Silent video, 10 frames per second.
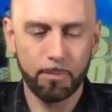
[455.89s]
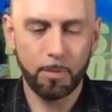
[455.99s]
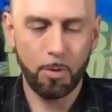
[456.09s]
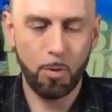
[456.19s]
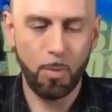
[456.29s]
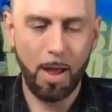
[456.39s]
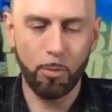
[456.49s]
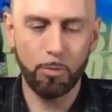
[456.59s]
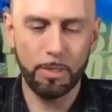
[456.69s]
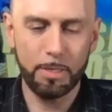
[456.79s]
Oh, wow, it
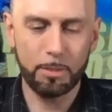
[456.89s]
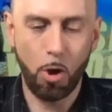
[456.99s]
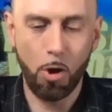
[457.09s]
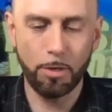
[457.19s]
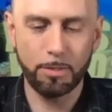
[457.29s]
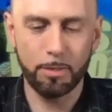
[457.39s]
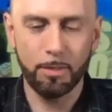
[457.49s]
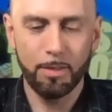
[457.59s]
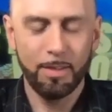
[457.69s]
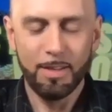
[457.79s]
really is hard to,
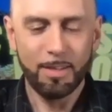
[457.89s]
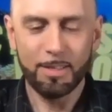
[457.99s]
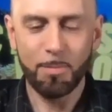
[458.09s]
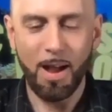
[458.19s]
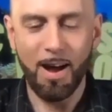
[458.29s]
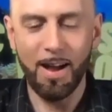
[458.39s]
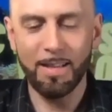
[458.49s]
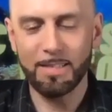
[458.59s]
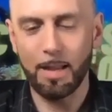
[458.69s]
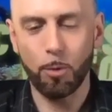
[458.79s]
because my eye
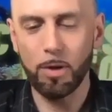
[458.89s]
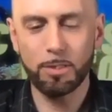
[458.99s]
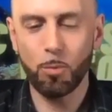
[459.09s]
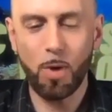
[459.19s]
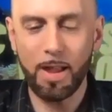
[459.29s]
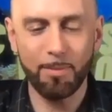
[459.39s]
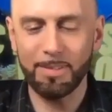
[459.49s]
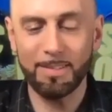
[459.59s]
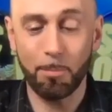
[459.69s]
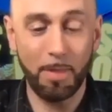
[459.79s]
is like, where's the white?
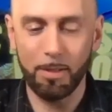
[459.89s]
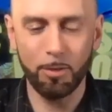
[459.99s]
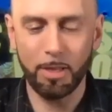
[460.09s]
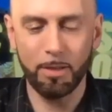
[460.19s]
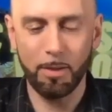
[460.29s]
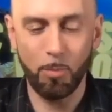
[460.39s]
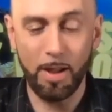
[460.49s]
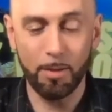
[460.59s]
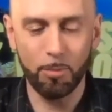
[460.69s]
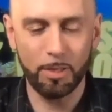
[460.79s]
I'm not looking at
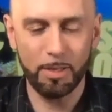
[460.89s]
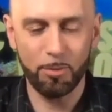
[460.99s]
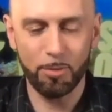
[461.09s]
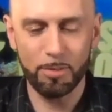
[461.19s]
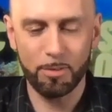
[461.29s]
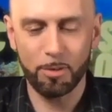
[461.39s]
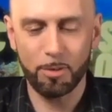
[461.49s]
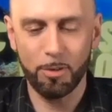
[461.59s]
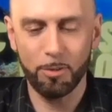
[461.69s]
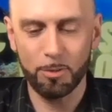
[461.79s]
white. I'm looking at all these other
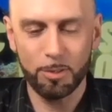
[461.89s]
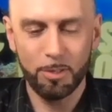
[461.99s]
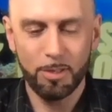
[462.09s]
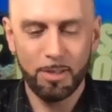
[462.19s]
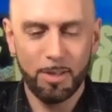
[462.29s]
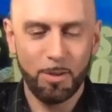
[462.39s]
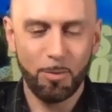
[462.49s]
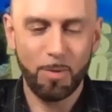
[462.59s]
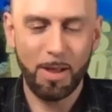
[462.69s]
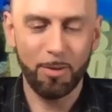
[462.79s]
colors.
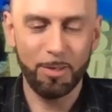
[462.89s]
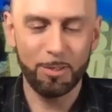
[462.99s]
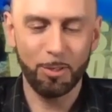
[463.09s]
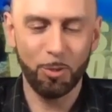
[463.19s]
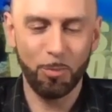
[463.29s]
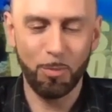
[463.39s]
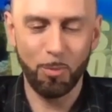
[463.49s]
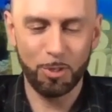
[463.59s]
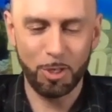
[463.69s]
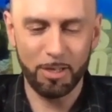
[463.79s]
Wow, it is a little bit more
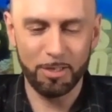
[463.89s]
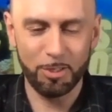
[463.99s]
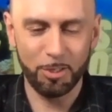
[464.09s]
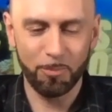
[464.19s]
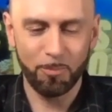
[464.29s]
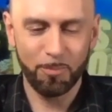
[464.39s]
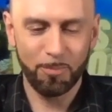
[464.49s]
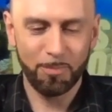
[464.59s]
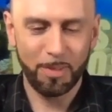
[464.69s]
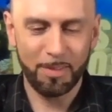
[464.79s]
challenging.
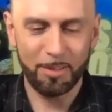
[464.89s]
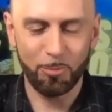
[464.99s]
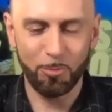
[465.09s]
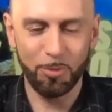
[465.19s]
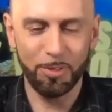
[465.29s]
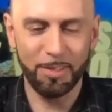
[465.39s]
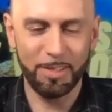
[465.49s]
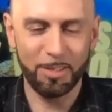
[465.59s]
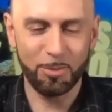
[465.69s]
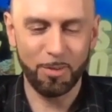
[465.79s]
That's really
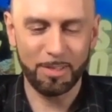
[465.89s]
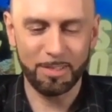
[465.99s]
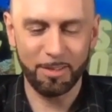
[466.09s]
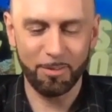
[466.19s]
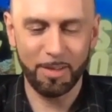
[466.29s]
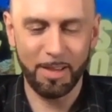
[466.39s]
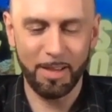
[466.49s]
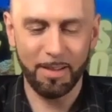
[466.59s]
interesting. Okay.